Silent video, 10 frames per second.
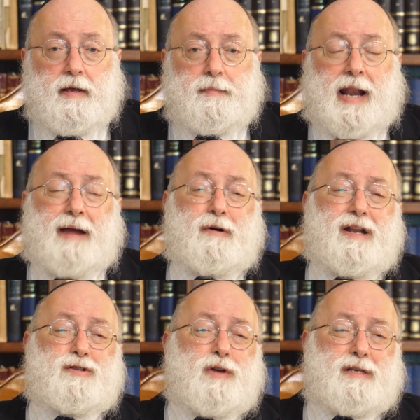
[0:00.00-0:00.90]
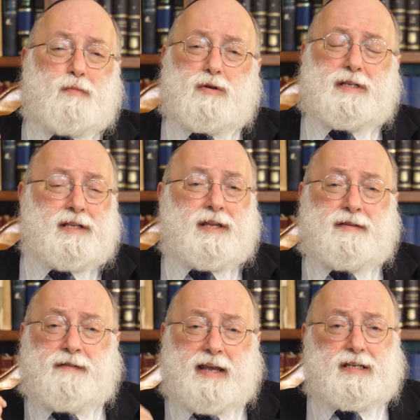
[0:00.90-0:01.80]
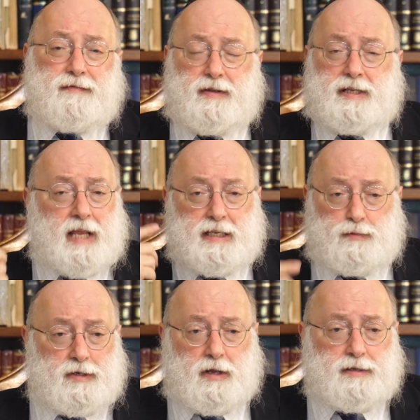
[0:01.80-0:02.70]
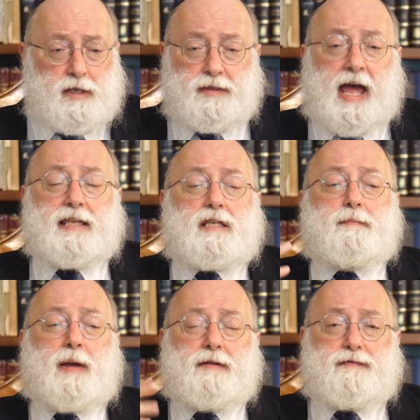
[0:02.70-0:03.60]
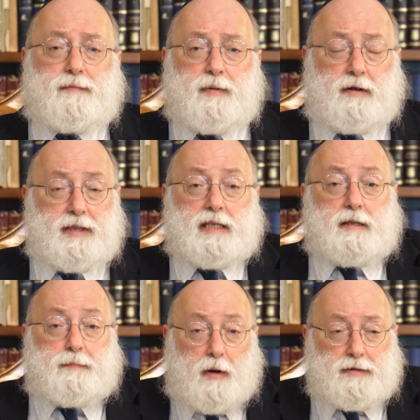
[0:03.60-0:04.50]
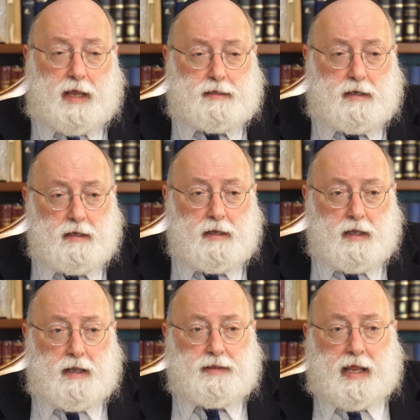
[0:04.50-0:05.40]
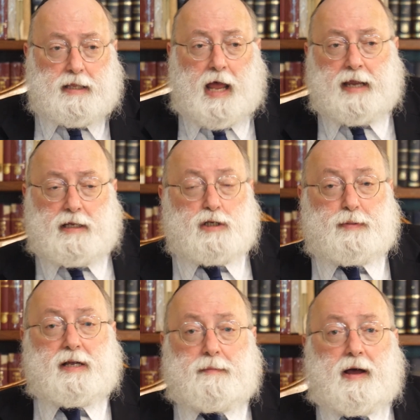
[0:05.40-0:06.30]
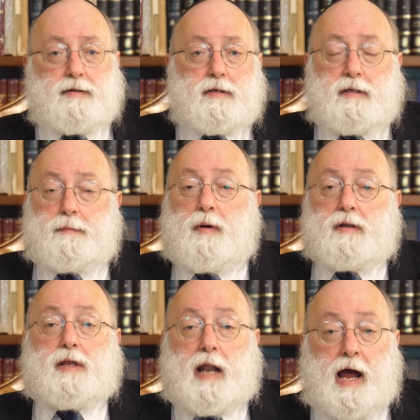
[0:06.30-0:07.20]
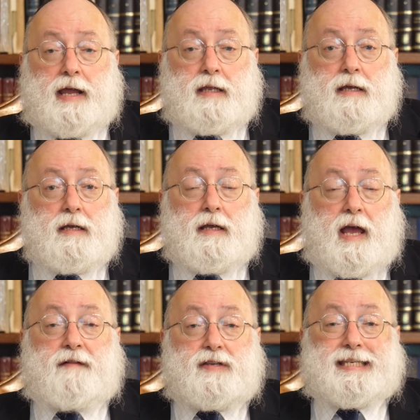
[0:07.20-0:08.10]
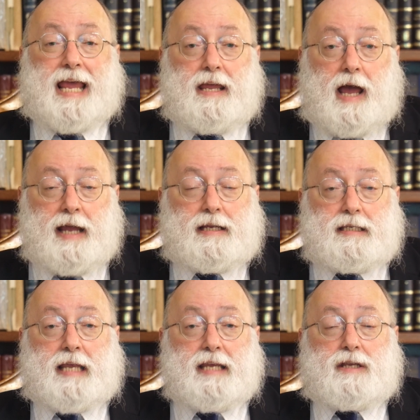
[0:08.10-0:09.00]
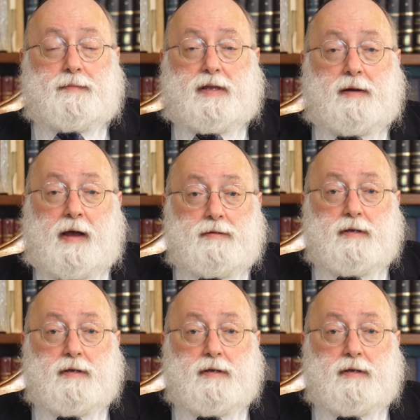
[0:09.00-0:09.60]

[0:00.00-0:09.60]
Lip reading: But I want to address mostly the divisiveness that's resulting. That's the painful part. That's the part that I can speak about. The part that I have a say, I can say something about.